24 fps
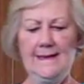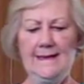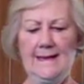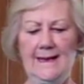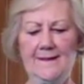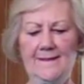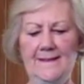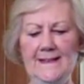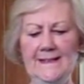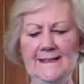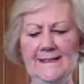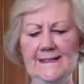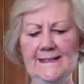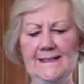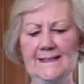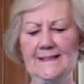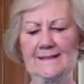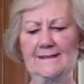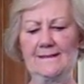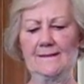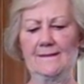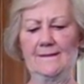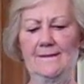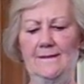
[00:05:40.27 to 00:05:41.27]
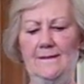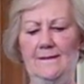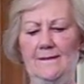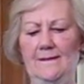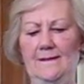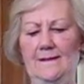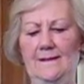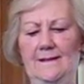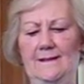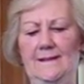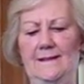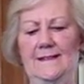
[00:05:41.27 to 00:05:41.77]
Now this is
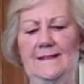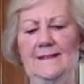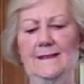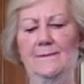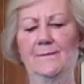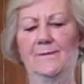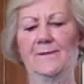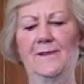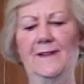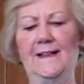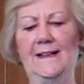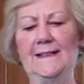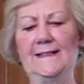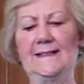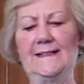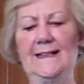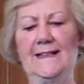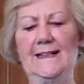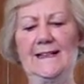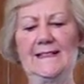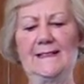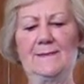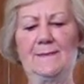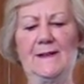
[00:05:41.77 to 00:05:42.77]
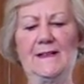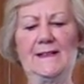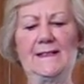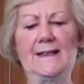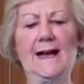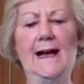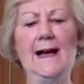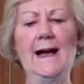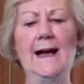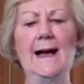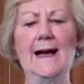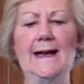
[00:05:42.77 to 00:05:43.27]
some fleece that has been
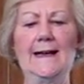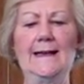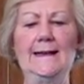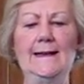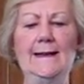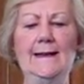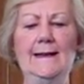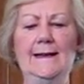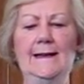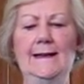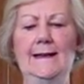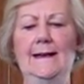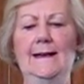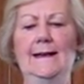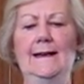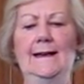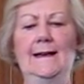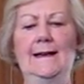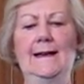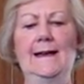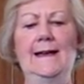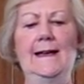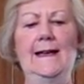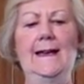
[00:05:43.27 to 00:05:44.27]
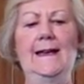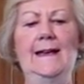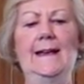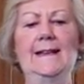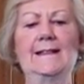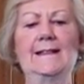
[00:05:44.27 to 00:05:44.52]
dyed, and